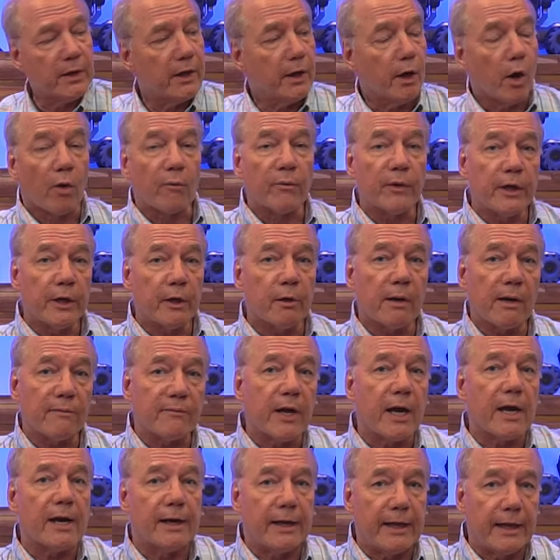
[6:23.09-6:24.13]
Over here, I've
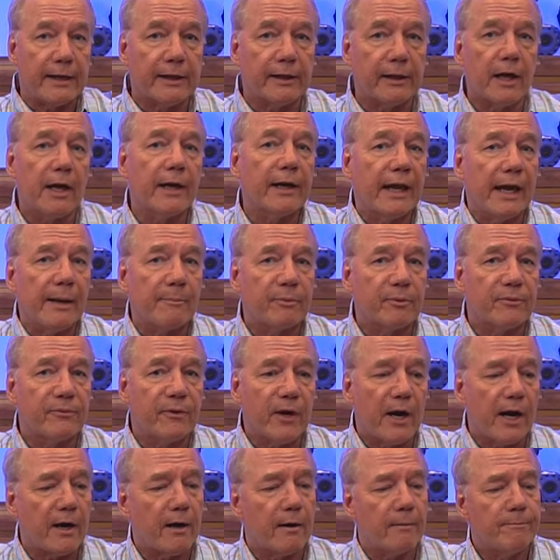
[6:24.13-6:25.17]
got an analog
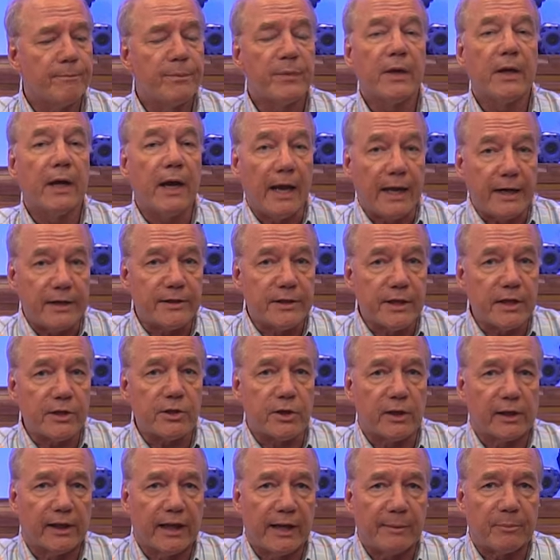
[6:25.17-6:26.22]
amplifier and a
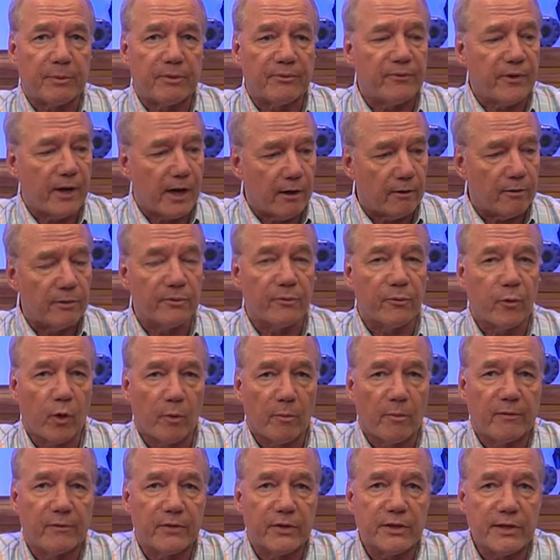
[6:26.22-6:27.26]
digital amplifier in the form
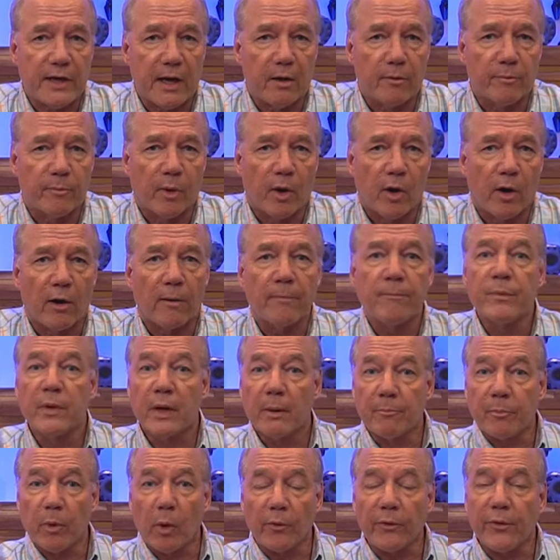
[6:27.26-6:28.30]
of a sound bar.
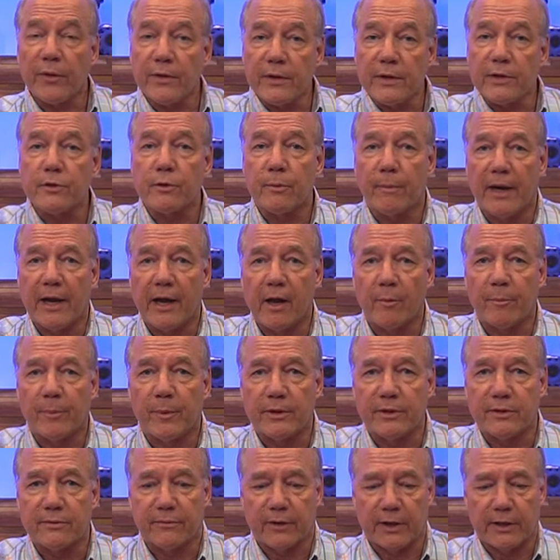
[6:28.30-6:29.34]
Both of these are my
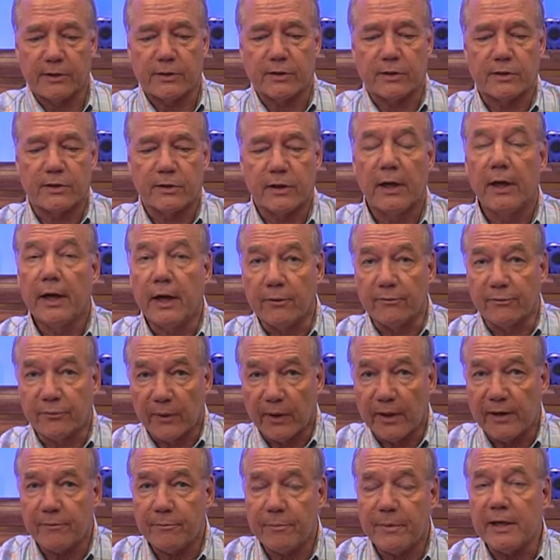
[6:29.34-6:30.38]
output devices. In
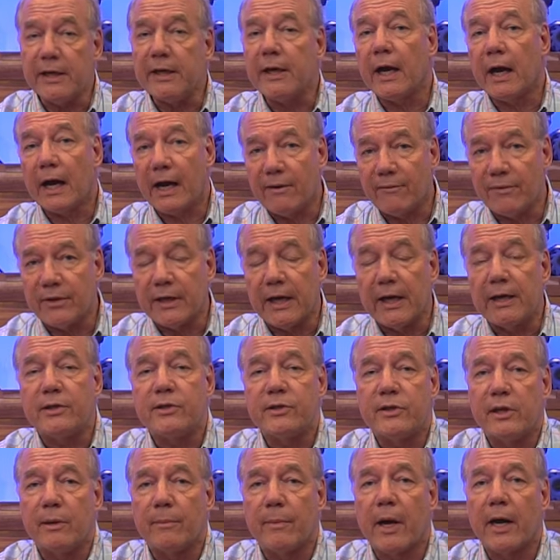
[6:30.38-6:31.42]
front of me, I have the H
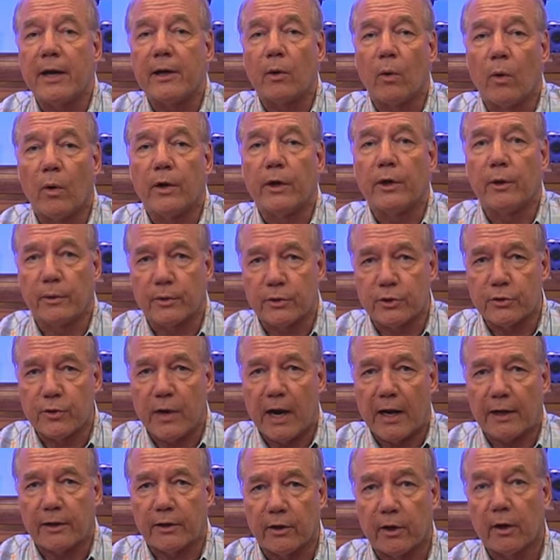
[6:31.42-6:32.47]
D M I to audio
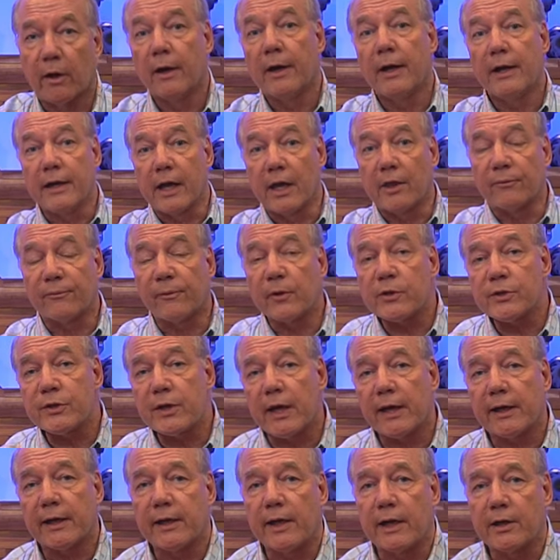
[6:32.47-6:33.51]
extractor. Now, the first set
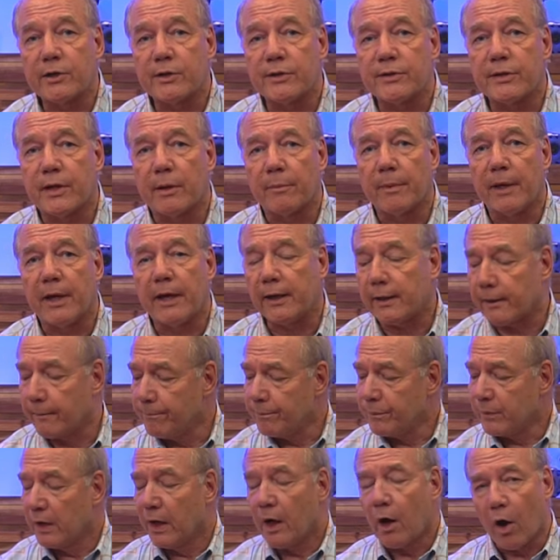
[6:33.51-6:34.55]
of connections I'll make
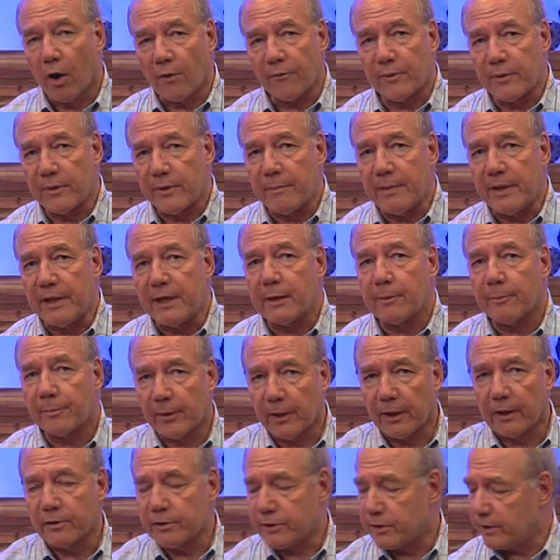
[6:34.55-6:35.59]
are from the media
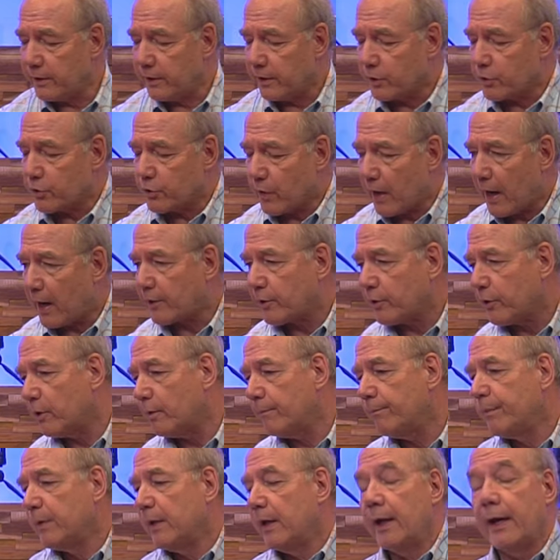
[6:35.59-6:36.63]
player to the extractor,
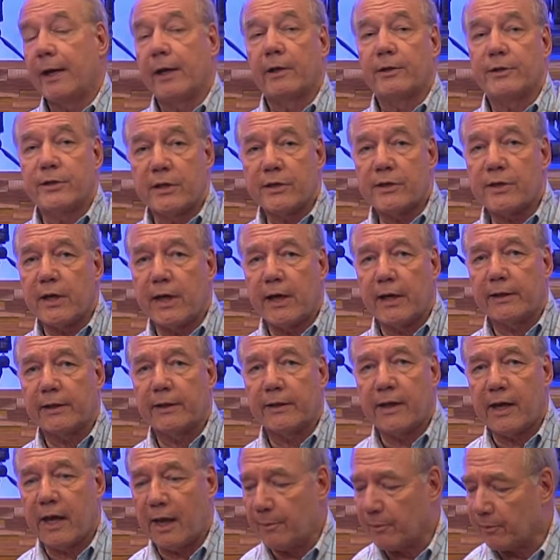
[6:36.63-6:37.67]
and I'll disconnect the
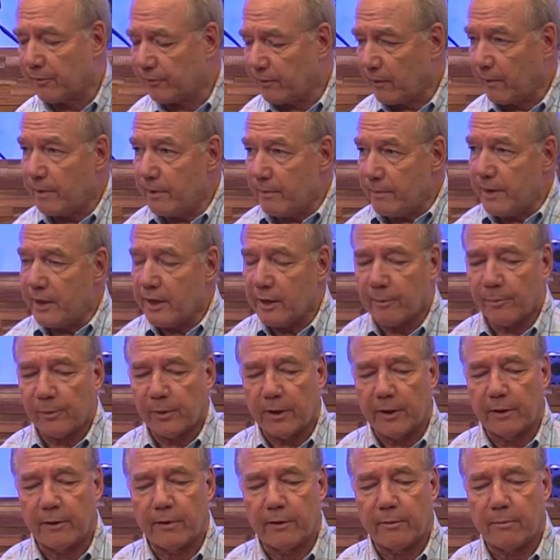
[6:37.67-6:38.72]
cable from the media
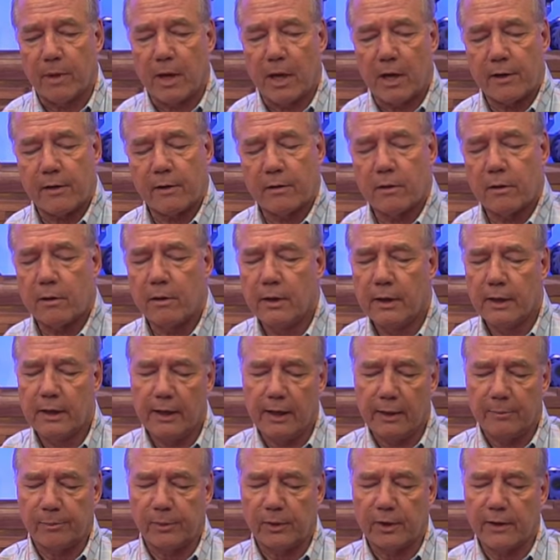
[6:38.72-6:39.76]
player to the monitor
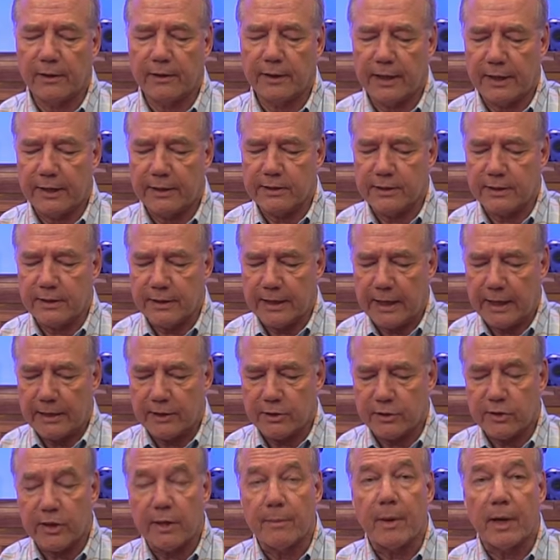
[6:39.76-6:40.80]
and plug that into the
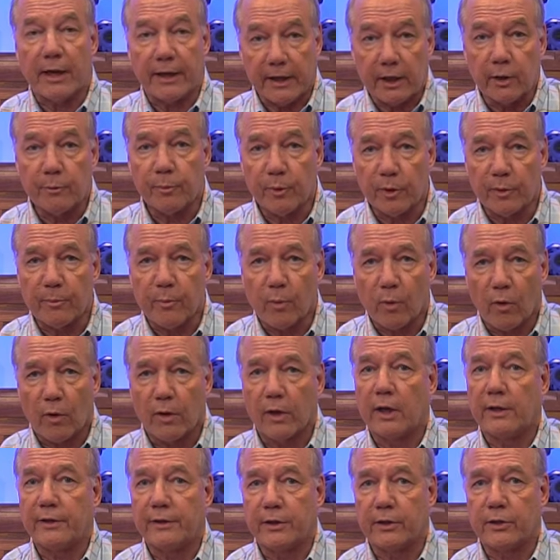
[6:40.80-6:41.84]
H D M I input port
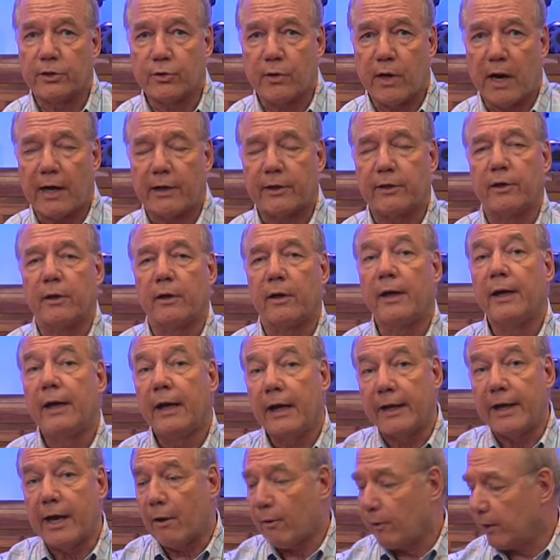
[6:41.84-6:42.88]
on the extractor.
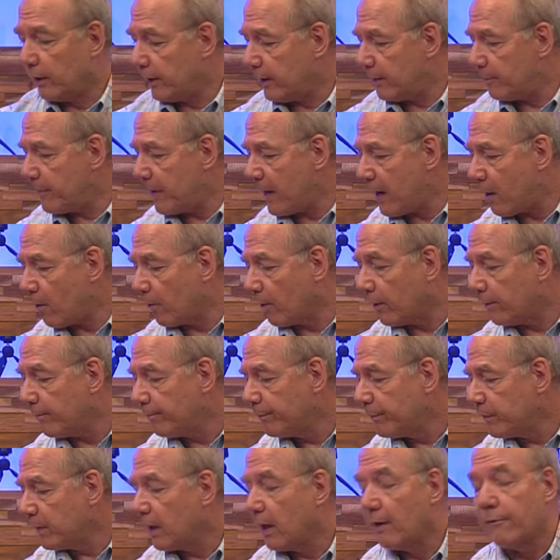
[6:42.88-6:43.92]
And now I'll add power.
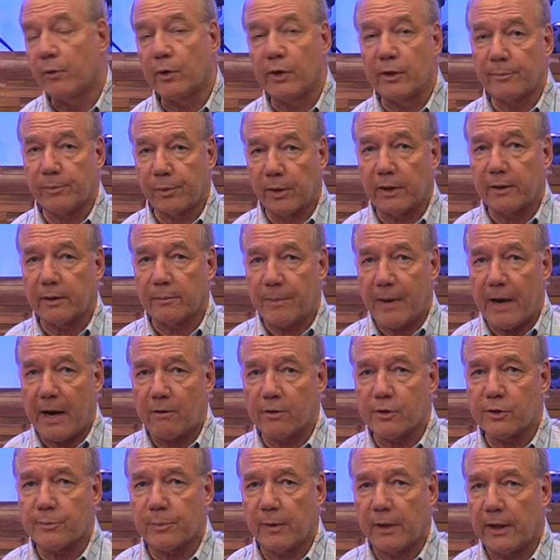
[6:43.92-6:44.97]
I've already plugged the power
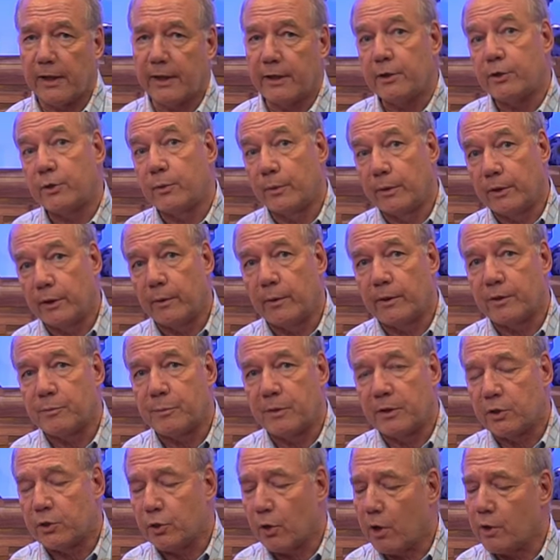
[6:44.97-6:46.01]
supply into a U S
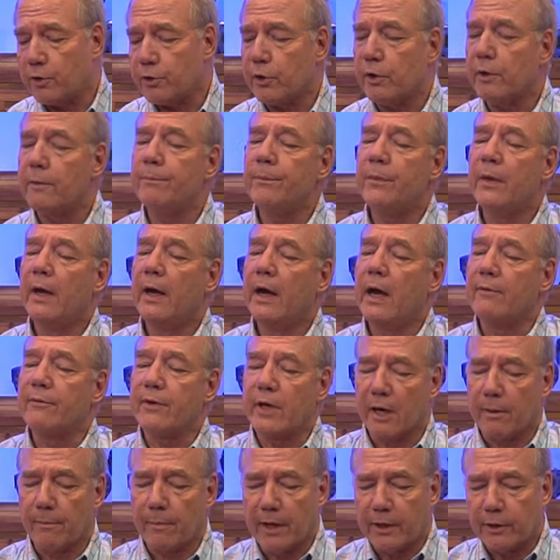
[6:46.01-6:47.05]
B charger. I've
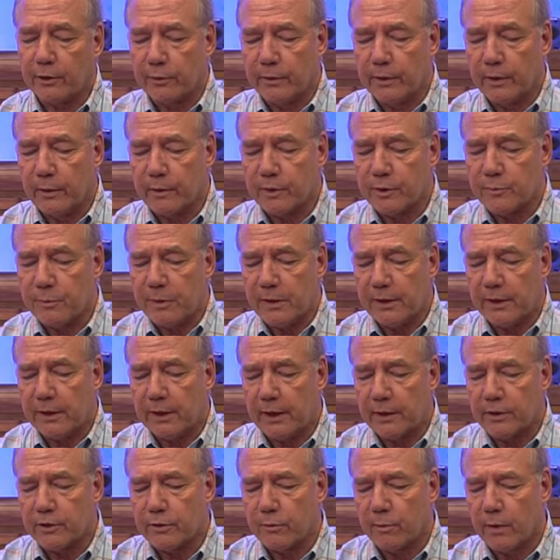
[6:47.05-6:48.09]
got a micro U S B
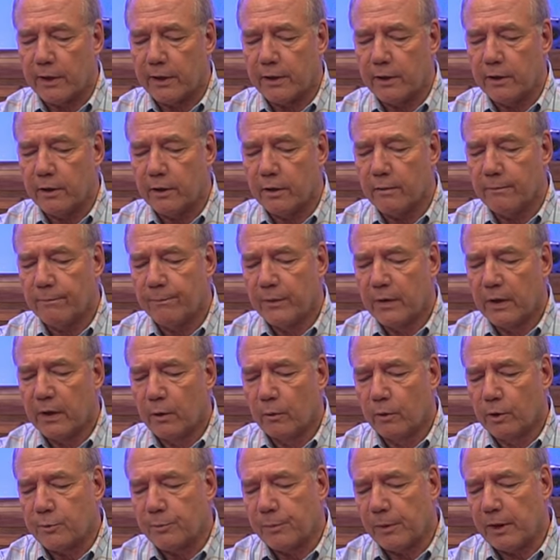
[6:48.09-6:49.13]
connection right here,
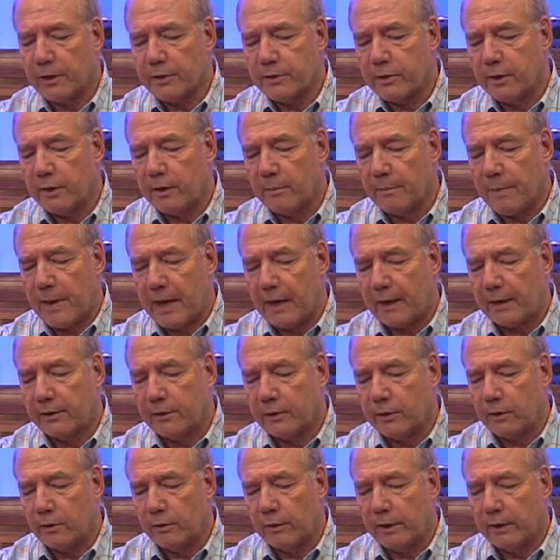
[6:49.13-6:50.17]
which plugs into the back of the
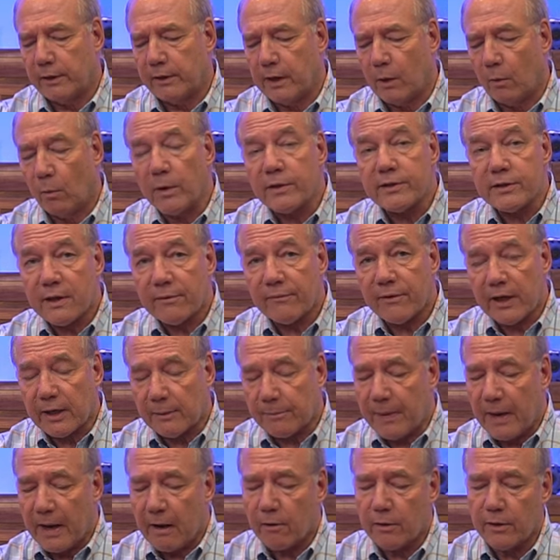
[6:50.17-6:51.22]
unit. Now, once I've added
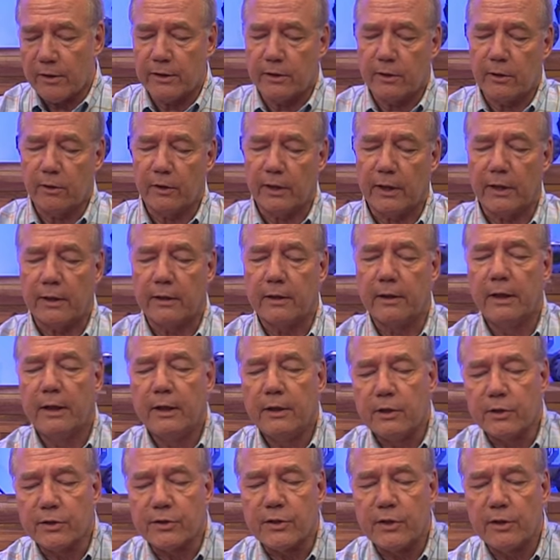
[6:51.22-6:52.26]
power to the unit,
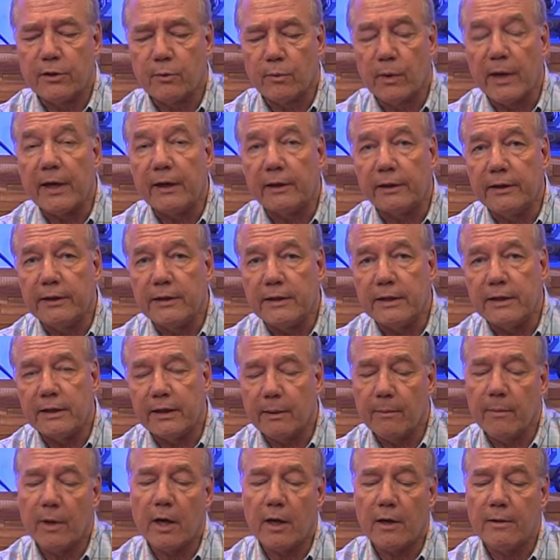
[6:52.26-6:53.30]
you'll see the red L E D
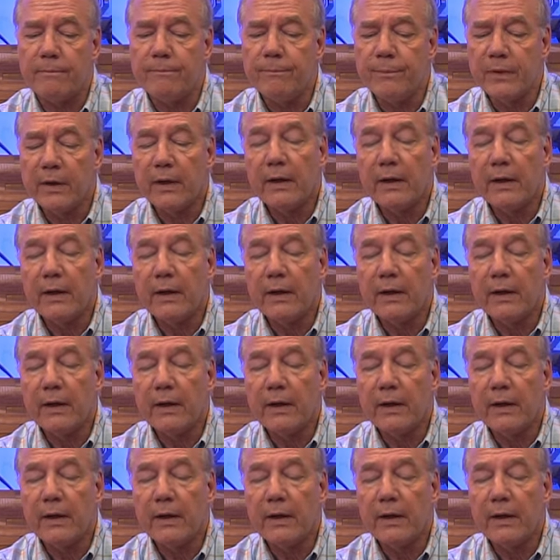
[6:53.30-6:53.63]
come on.